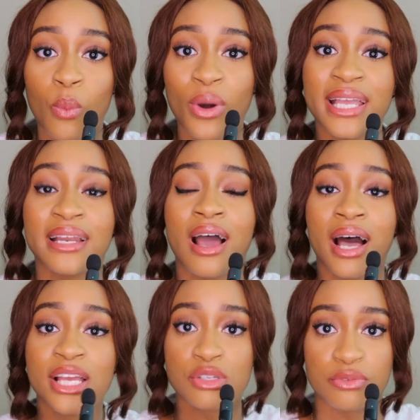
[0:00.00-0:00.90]
What can
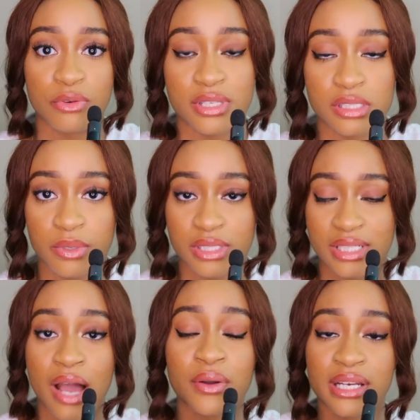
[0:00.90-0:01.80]
I do for this
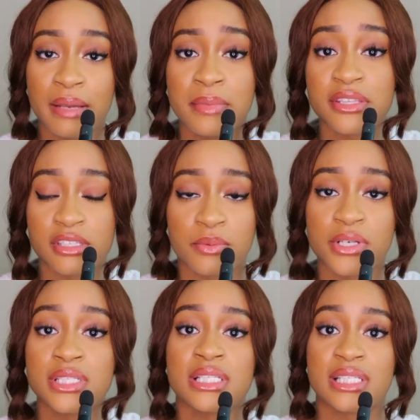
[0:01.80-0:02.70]
person? How can I make this
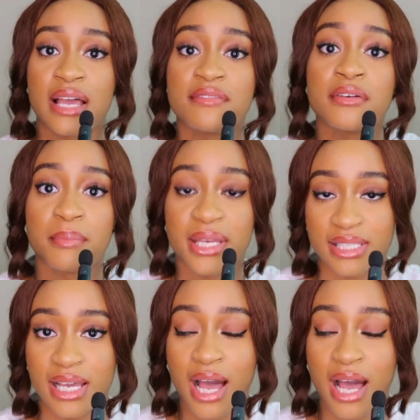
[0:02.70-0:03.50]
person's life better?